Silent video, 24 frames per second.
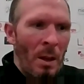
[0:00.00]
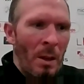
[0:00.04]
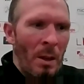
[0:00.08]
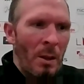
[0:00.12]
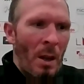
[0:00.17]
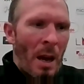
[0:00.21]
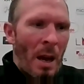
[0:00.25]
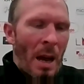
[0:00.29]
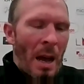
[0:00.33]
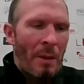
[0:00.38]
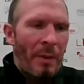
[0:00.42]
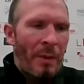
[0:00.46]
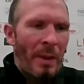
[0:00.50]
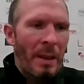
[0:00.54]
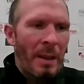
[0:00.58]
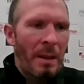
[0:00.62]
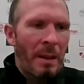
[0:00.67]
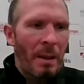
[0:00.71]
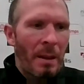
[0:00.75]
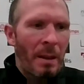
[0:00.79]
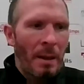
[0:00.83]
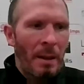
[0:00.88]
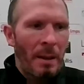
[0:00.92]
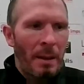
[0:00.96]
No, I
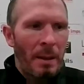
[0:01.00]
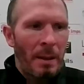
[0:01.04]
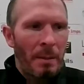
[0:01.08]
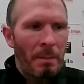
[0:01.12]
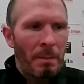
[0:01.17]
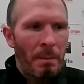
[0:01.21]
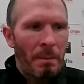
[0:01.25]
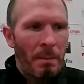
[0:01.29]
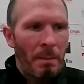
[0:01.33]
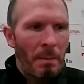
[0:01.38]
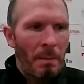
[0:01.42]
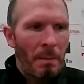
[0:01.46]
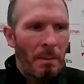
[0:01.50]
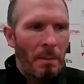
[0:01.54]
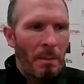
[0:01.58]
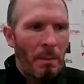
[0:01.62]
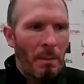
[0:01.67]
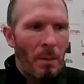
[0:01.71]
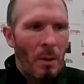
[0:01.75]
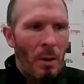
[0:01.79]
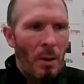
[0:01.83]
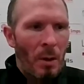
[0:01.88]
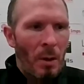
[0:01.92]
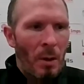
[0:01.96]
think um,
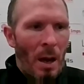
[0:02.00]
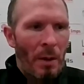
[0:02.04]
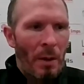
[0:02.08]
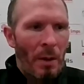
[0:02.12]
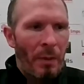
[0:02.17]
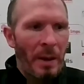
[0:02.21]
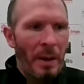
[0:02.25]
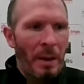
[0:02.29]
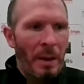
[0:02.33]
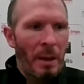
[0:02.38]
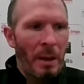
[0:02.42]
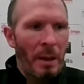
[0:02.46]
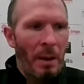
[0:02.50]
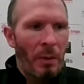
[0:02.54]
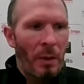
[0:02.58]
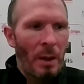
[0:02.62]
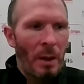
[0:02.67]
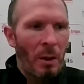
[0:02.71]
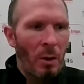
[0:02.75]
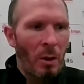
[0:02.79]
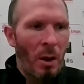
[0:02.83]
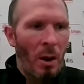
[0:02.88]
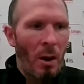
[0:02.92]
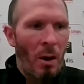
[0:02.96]
I think if you
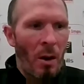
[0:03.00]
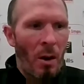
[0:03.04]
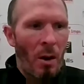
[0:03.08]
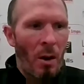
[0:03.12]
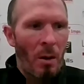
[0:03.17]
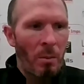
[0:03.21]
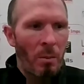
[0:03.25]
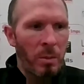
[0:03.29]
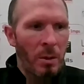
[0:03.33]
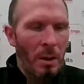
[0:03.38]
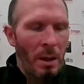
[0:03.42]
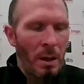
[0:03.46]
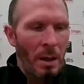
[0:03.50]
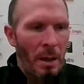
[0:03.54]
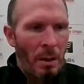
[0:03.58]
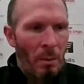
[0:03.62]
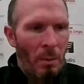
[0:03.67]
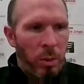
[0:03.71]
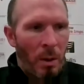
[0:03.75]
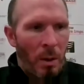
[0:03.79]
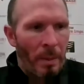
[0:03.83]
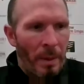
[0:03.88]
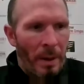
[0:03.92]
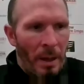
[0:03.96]
look at Hops, and he'll
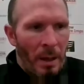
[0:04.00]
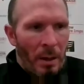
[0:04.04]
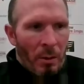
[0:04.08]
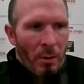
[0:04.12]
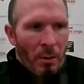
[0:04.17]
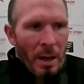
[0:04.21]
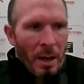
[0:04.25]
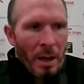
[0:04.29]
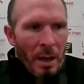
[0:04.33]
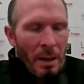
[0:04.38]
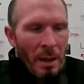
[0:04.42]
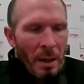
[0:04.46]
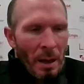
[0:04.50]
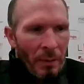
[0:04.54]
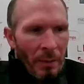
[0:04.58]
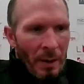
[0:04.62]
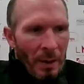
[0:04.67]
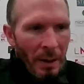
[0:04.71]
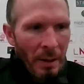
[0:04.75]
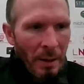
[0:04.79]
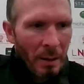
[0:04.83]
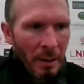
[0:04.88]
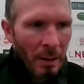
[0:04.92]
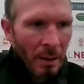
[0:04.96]
probably agree, I
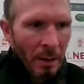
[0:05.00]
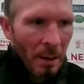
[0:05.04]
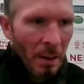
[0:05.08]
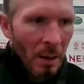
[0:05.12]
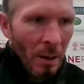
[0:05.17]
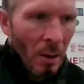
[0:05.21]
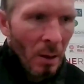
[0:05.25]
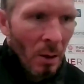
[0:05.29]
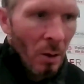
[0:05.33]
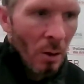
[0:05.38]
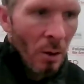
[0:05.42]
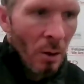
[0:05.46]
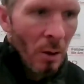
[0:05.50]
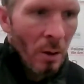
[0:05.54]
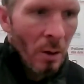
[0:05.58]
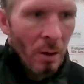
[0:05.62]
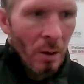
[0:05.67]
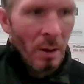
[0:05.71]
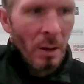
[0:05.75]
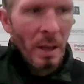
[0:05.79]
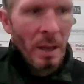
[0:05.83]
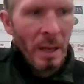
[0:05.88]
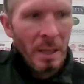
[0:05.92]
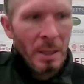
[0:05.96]
think
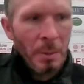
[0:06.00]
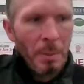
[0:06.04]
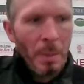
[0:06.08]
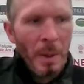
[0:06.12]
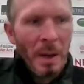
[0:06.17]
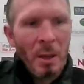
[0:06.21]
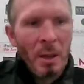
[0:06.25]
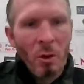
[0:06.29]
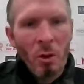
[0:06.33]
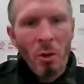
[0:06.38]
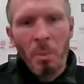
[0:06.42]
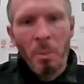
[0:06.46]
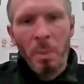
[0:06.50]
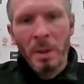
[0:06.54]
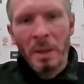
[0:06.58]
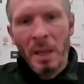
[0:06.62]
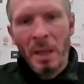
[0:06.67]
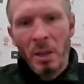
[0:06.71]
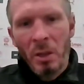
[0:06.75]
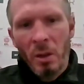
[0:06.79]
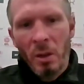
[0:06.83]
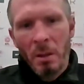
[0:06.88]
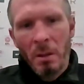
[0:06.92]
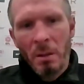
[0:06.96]
he's been in good
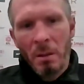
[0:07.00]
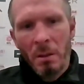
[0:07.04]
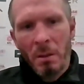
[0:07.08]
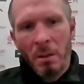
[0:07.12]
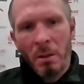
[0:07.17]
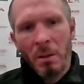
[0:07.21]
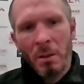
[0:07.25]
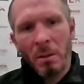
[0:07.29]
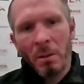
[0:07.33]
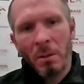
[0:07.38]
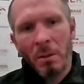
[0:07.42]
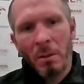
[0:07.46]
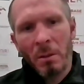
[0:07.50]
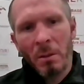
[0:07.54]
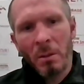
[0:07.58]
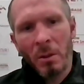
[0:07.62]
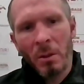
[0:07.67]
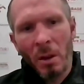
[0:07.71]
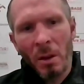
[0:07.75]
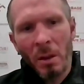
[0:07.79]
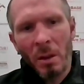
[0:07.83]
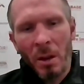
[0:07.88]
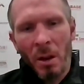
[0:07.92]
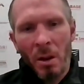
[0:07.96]
positions
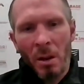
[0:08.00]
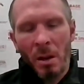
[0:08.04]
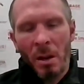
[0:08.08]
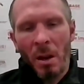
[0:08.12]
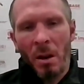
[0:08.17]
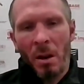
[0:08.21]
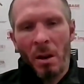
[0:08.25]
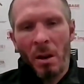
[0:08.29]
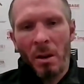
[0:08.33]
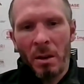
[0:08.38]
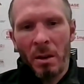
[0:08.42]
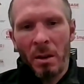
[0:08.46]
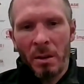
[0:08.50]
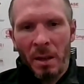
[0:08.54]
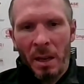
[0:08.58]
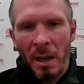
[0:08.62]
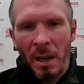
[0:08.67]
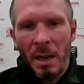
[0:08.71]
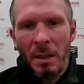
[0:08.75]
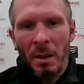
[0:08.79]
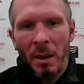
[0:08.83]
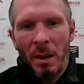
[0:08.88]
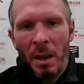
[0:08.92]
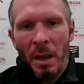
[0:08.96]
certainly early on in the
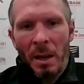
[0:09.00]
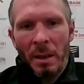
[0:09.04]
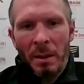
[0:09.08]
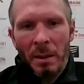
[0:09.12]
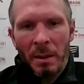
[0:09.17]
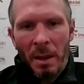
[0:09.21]
season and.